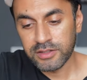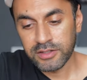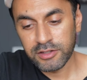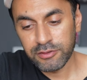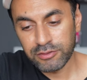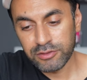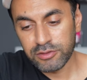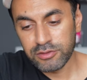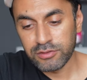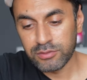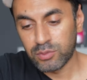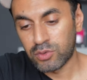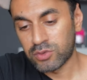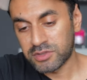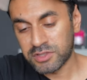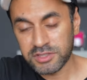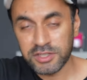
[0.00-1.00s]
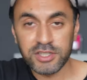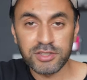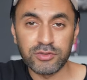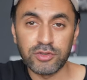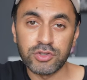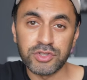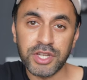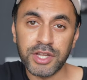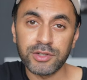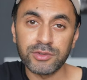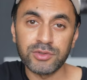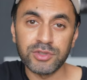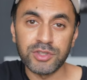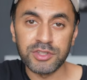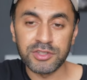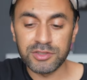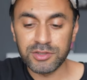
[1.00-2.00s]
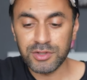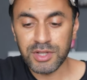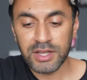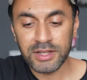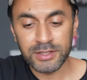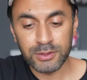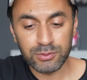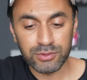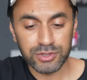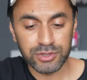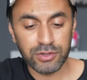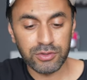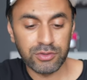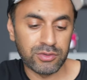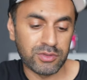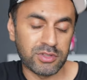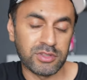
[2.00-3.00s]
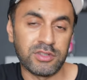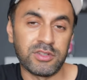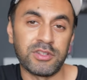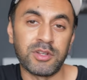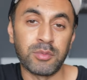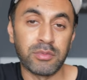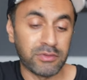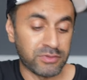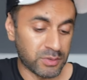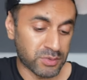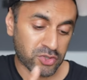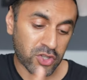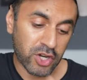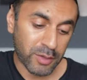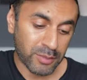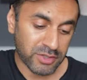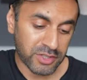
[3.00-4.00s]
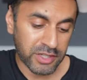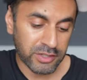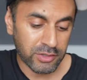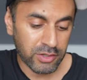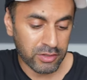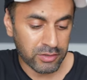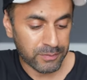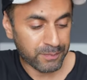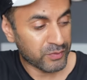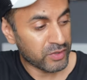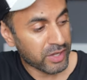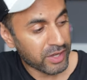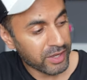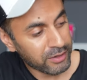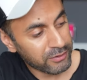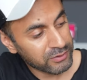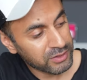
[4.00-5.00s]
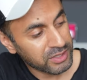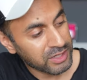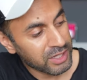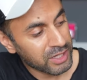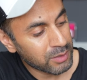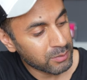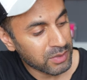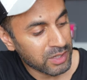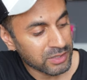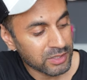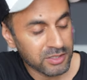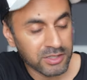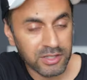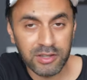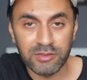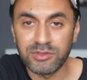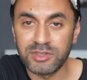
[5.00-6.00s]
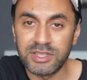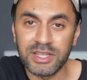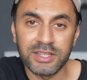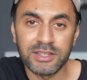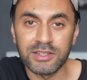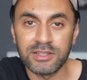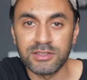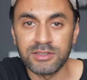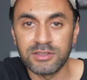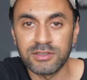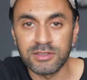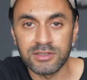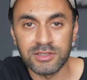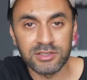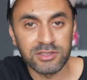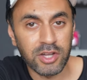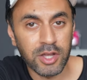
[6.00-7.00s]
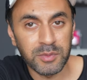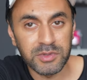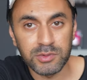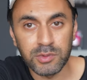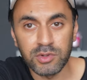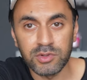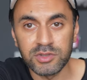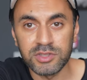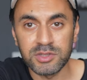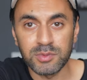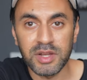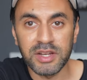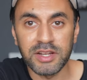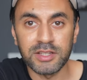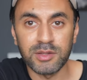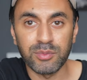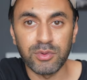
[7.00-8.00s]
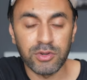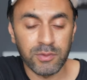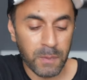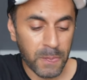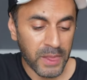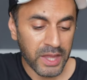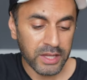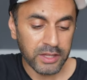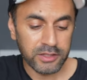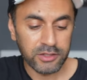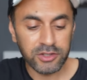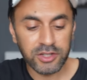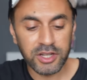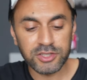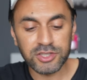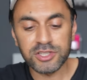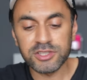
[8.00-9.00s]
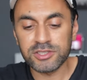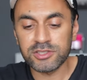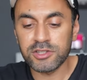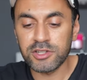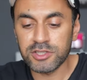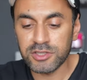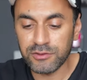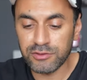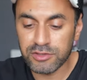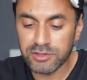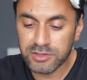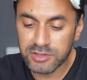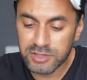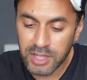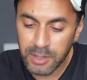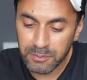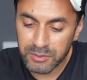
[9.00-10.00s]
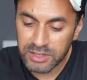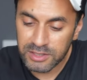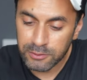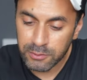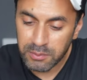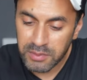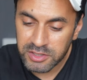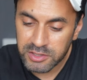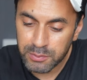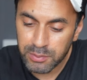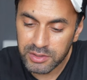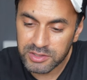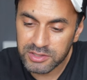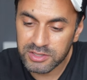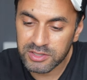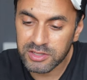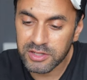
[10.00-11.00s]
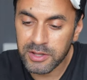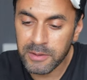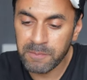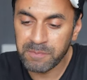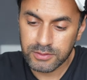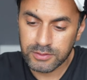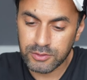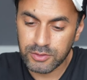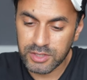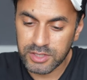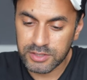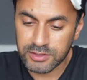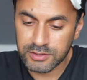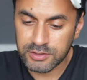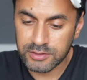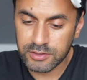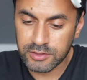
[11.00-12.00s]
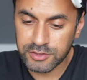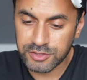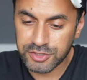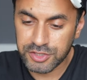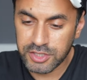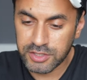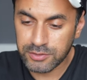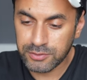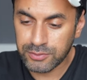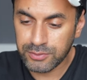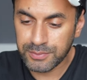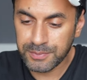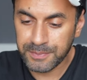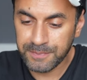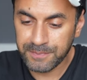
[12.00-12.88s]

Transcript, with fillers: if you want to search for your channel, you can do that and it will show the number of subscribers that you, you have, the name, and then you have the date and the, the time as well displayed at the bottom. You can actually search, if you tap the little menu button there, you hit search channel,